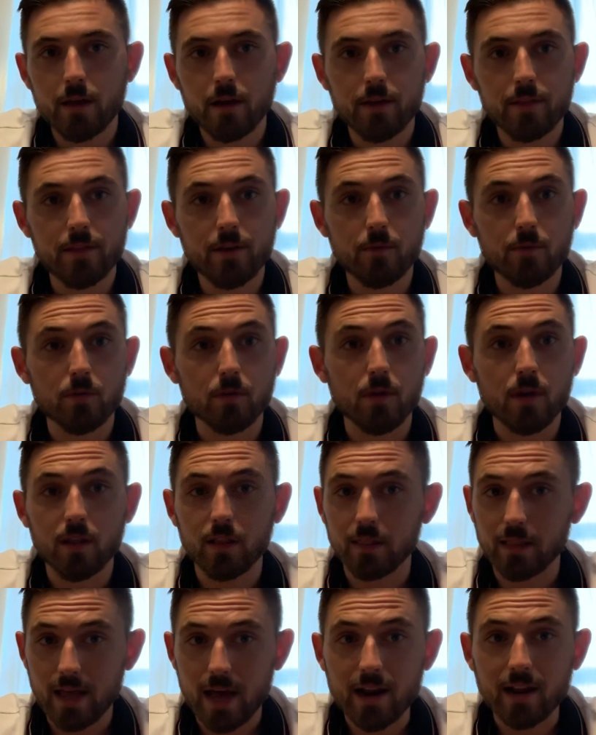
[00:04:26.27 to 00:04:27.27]
there were a
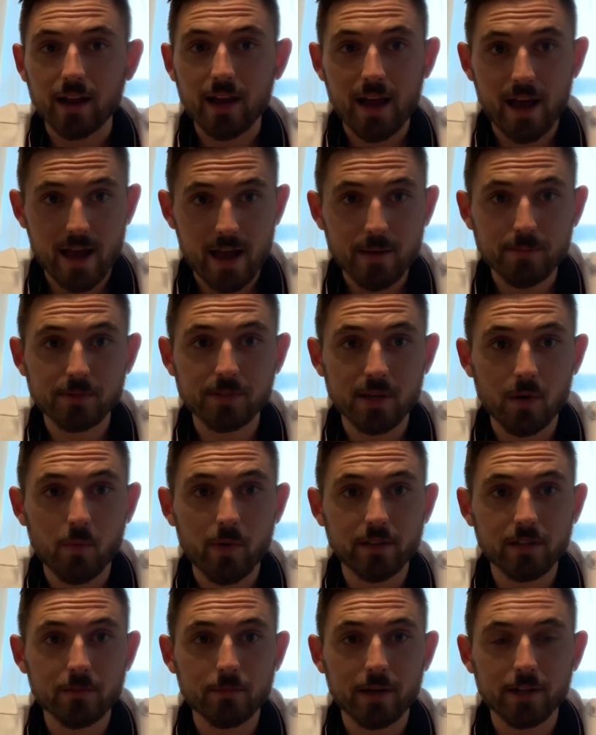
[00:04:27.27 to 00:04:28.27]
lot of cops that
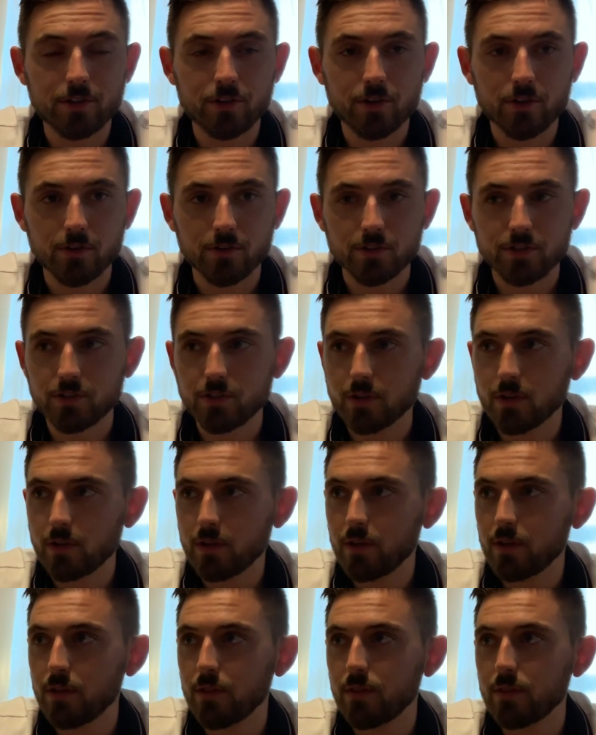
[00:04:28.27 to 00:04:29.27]
went to my church.
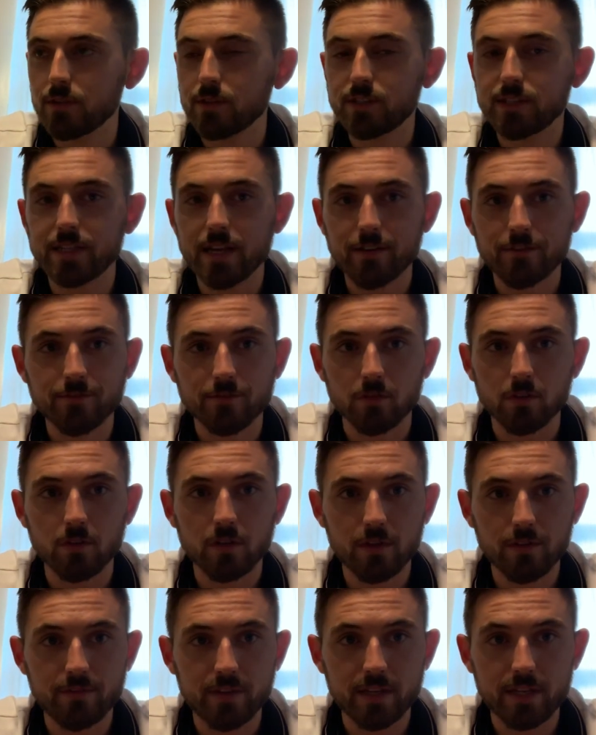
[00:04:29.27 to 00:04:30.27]
Several
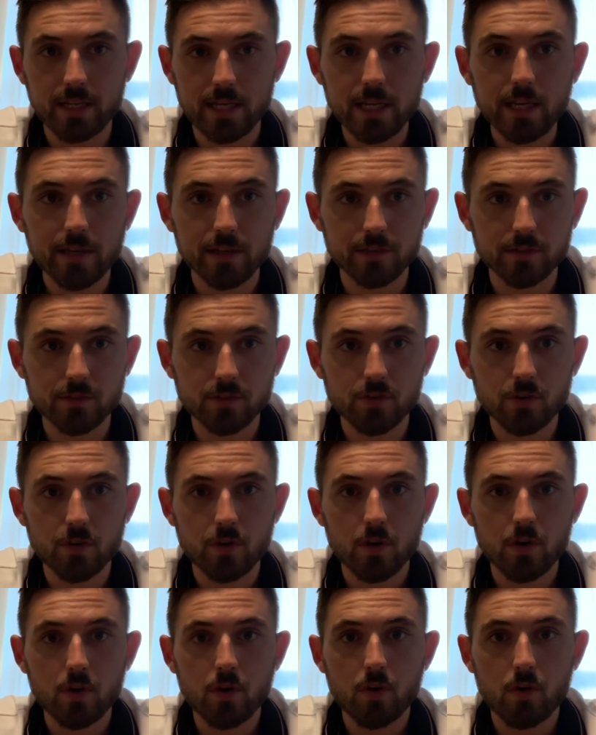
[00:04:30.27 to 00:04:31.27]
of the deacons
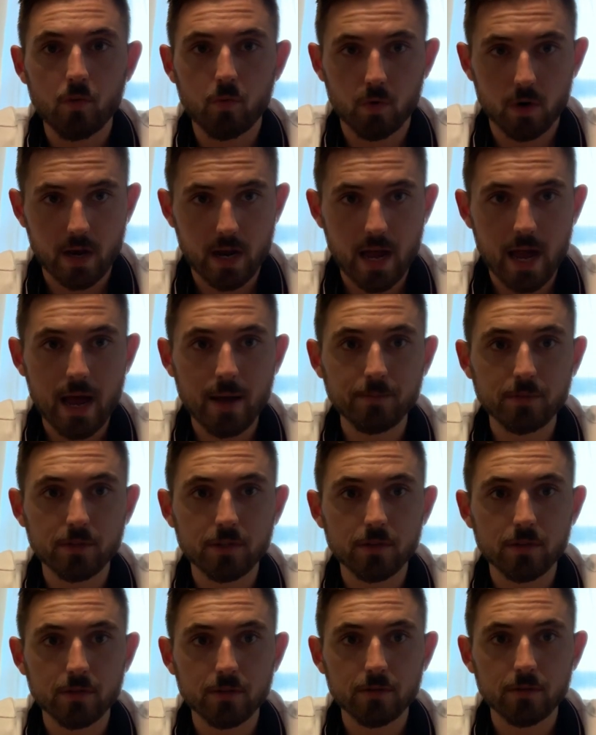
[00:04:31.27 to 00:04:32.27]
were
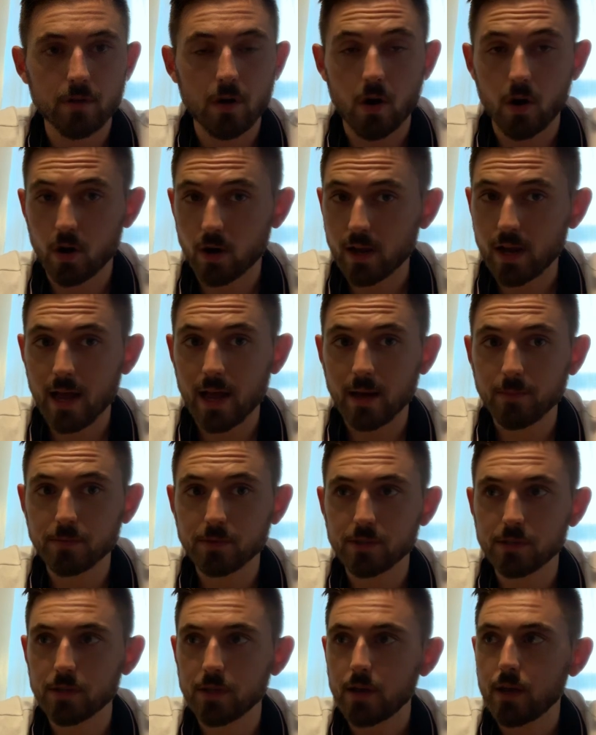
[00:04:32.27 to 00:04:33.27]
cops, are
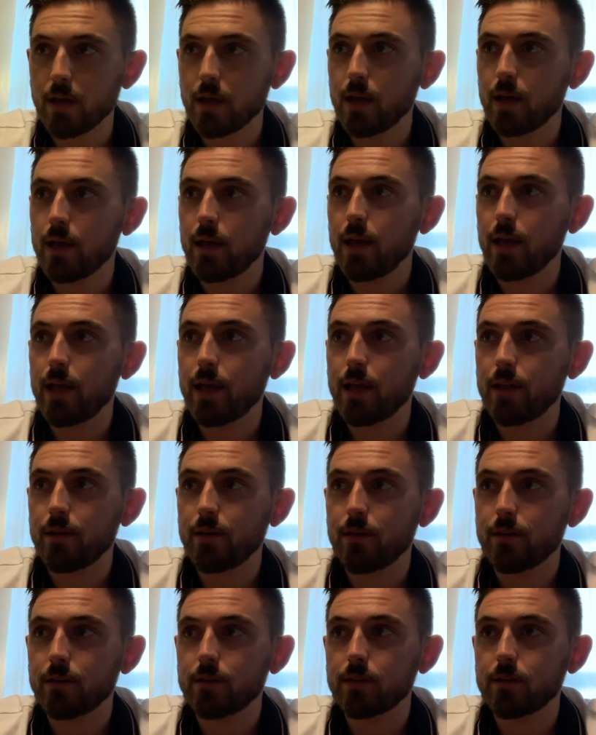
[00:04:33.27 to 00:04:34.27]
cops,
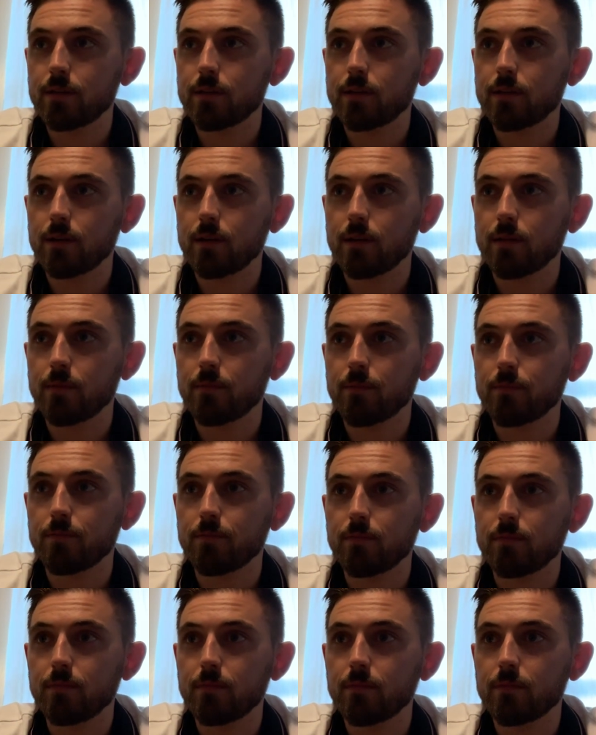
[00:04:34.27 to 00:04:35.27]
and um,
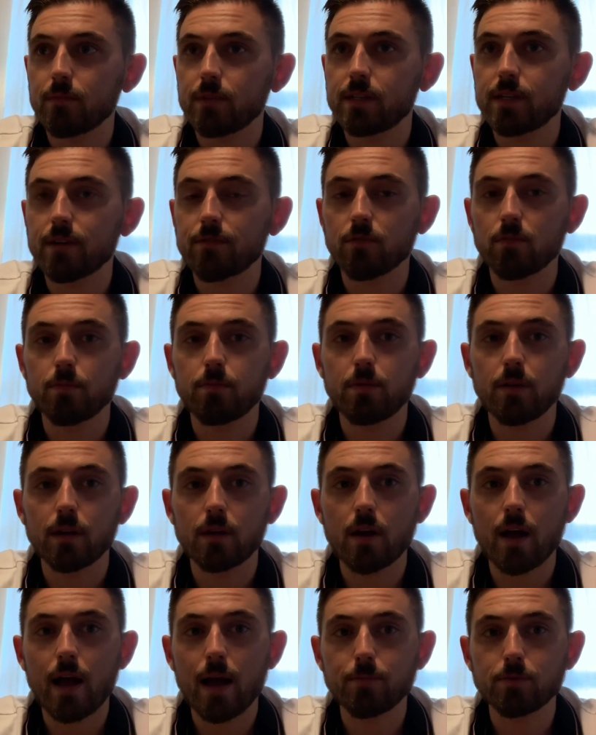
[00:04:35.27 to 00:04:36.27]
several
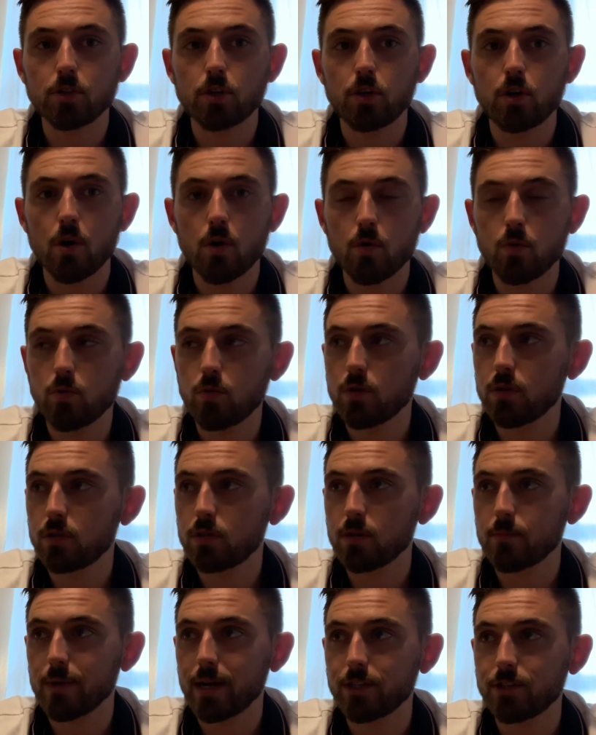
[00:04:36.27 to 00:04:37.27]
cops go
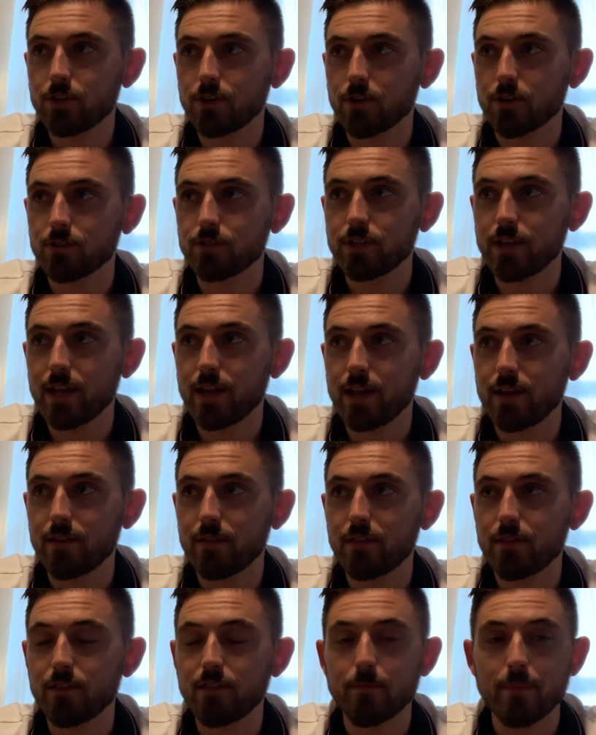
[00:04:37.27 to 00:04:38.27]
to my church. And
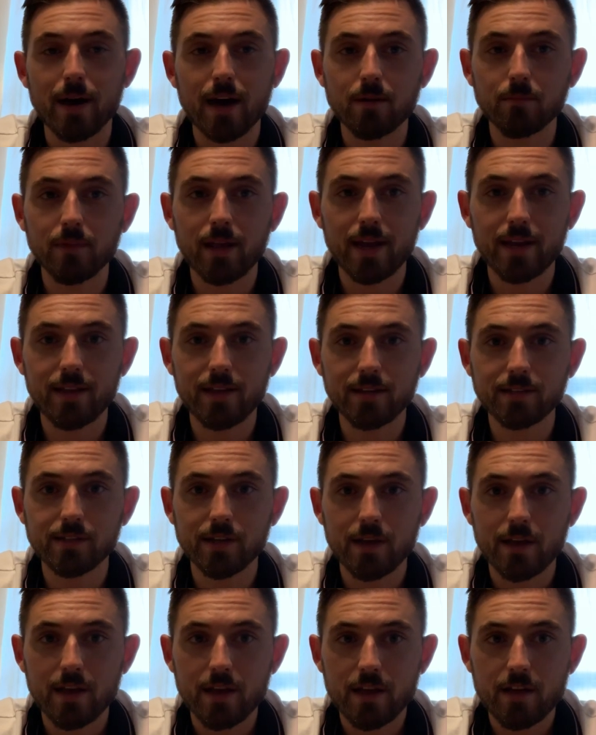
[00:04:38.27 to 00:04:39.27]
the bottom line is,
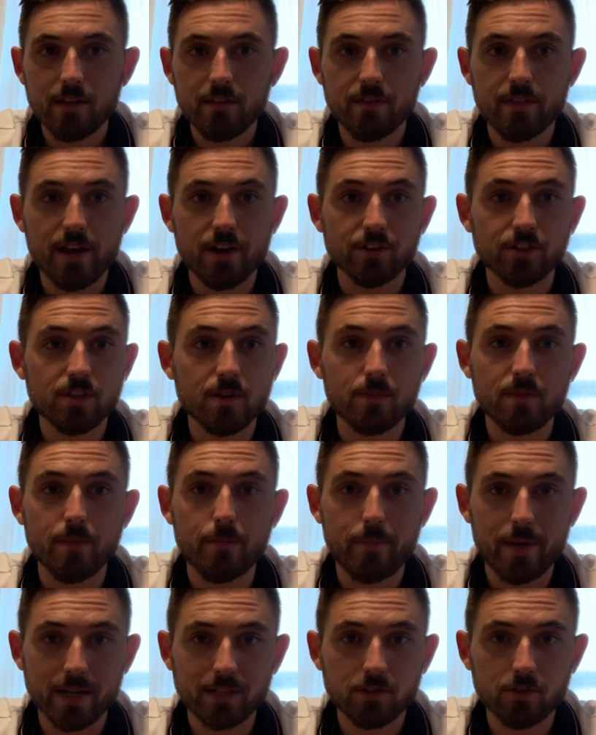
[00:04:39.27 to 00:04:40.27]
they're some of the
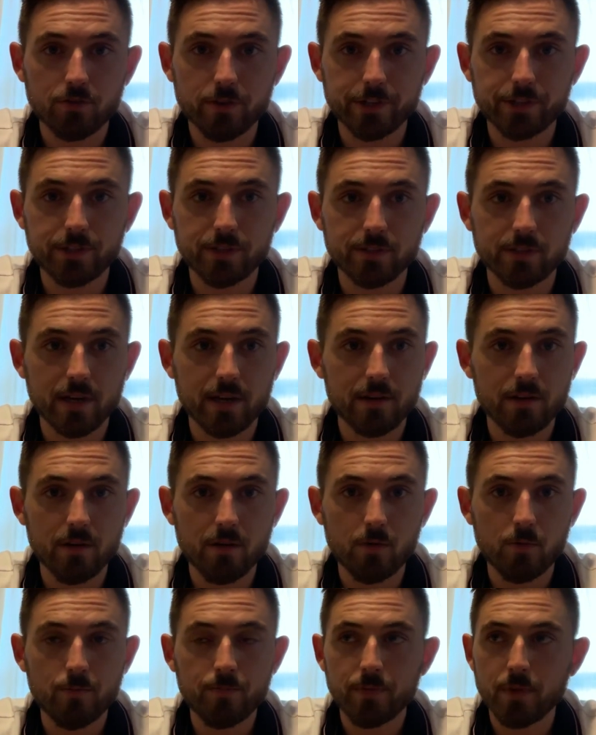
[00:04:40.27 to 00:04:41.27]
best Christians I
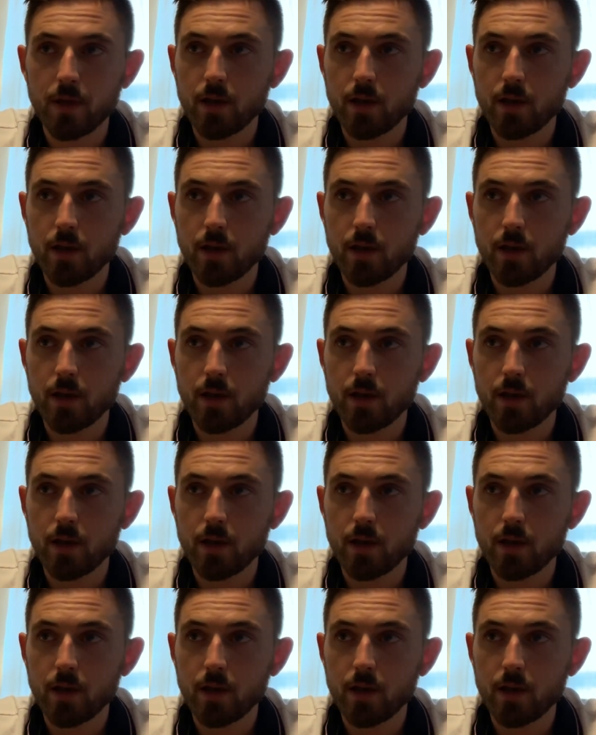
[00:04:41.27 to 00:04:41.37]
know,